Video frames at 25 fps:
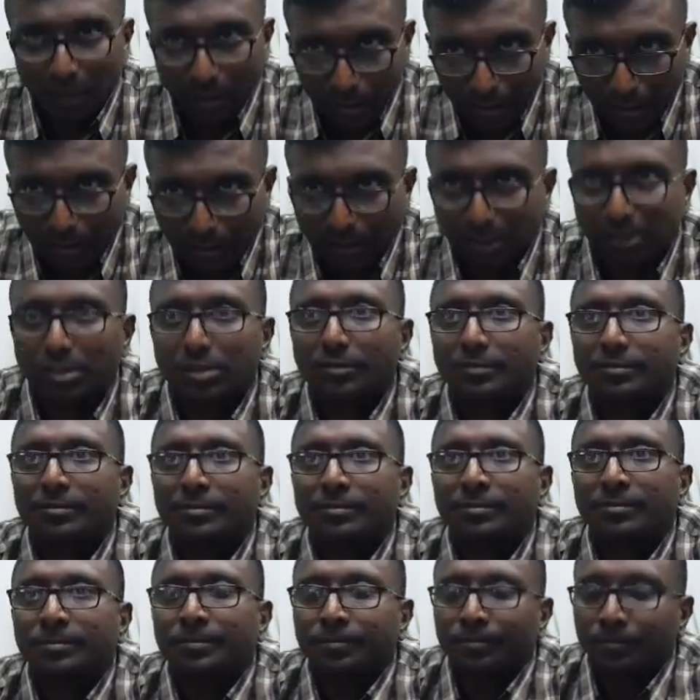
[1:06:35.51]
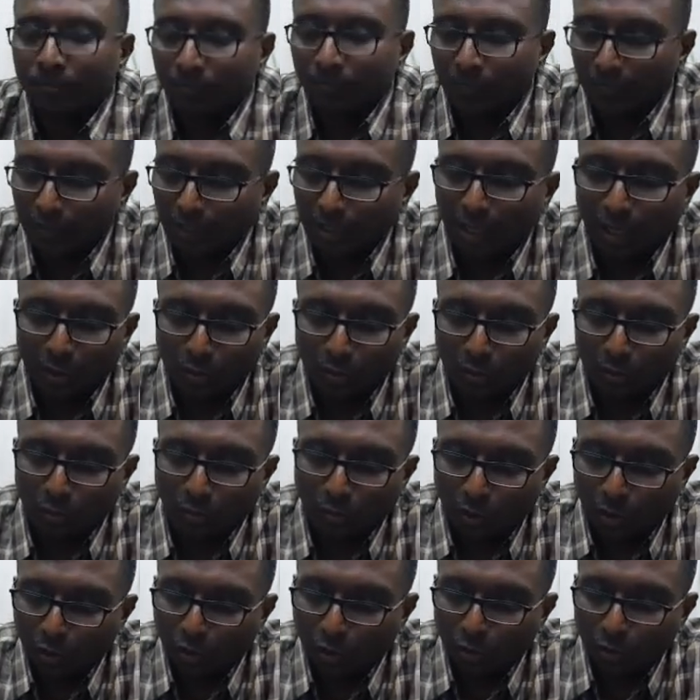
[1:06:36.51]
Right. Now,
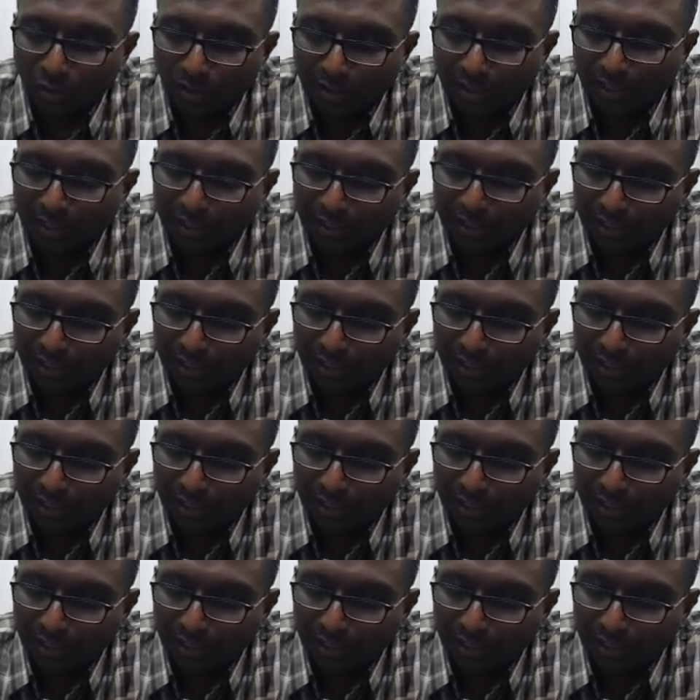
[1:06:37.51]
what do you say?